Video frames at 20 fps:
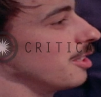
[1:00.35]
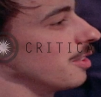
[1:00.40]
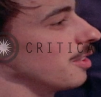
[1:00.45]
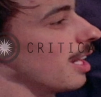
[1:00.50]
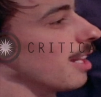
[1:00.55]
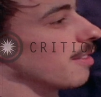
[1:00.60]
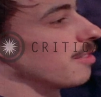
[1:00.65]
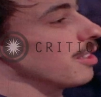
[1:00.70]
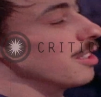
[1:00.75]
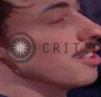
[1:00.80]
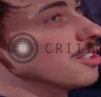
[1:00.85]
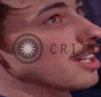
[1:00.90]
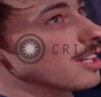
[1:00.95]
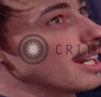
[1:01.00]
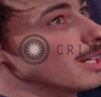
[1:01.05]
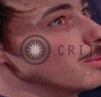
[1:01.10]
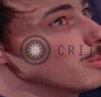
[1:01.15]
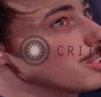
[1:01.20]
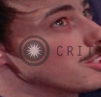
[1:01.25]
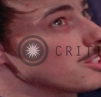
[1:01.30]
But when you're
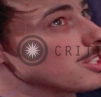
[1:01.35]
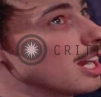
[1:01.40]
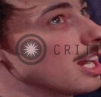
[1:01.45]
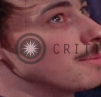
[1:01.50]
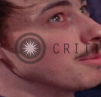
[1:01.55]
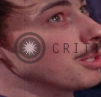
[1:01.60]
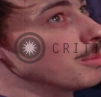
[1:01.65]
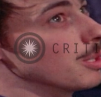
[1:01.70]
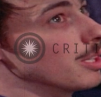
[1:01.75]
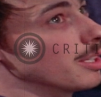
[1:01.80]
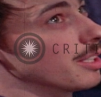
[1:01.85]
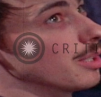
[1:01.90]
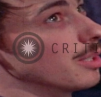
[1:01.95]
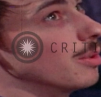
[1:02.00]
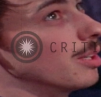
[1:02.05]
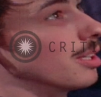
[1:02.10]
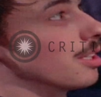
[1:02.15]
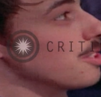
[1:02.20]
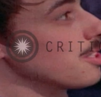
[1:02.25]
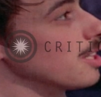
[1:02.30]
finally done that,
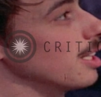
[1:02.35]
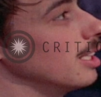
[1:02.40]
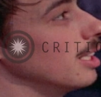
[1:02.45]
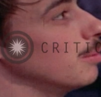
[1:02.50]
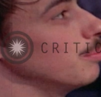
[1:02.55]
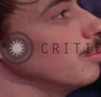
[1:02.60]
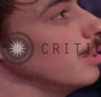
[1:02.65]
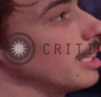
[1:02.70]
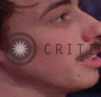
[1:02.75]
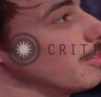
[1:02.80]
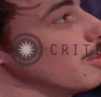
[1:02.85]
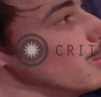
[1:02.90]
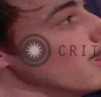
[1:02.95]
and you got your